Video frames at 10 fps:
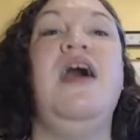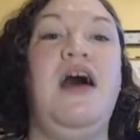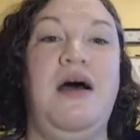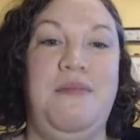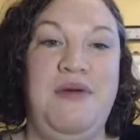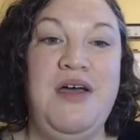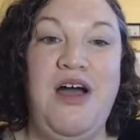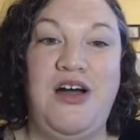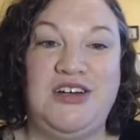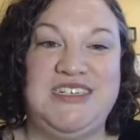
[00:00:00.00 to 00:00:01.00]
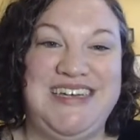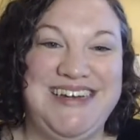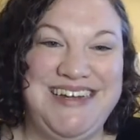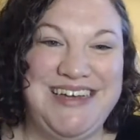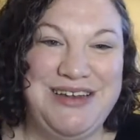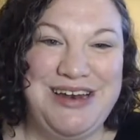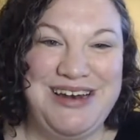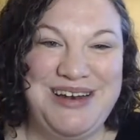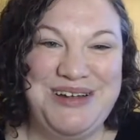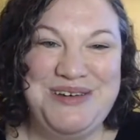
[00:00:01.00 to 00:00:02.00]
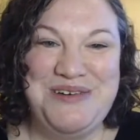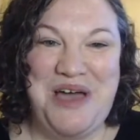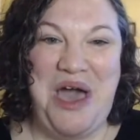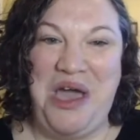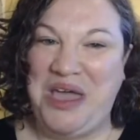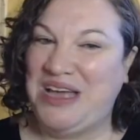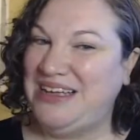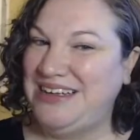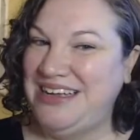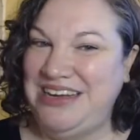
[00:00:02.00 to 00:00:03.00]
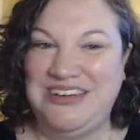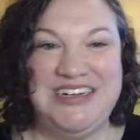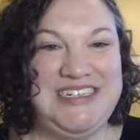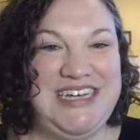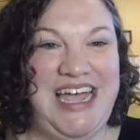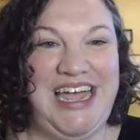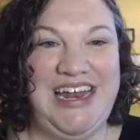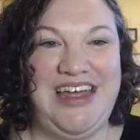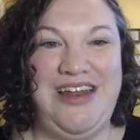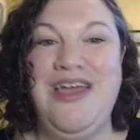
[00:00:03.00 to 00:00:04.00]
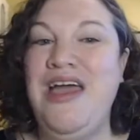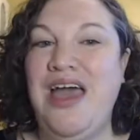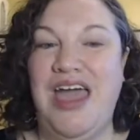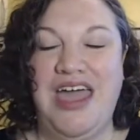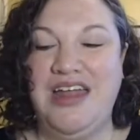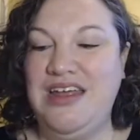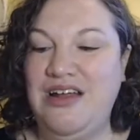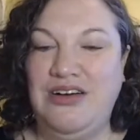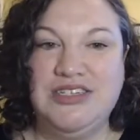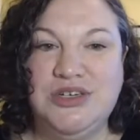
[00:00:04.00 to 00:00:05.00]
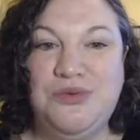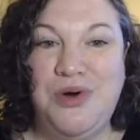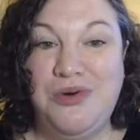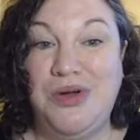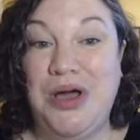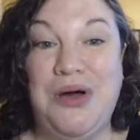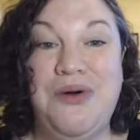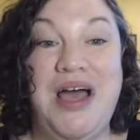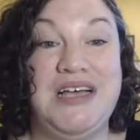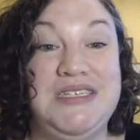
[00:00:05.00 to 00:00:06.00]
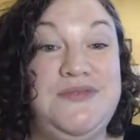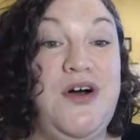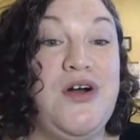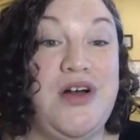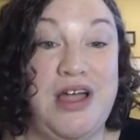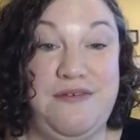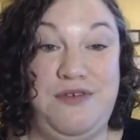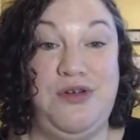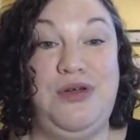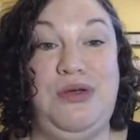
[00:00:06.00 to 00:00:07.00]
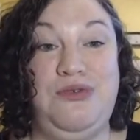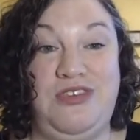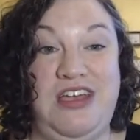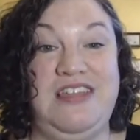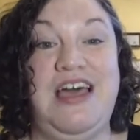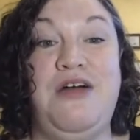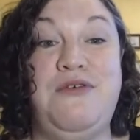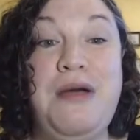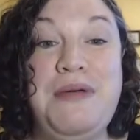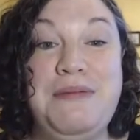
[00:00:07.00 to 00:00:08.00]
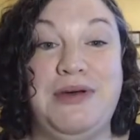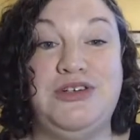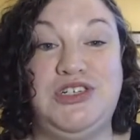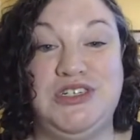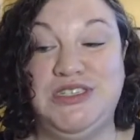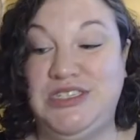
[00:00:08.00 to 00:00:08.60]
Our skin can get irritated, and it also won't go as far if you're using that rubbing motion.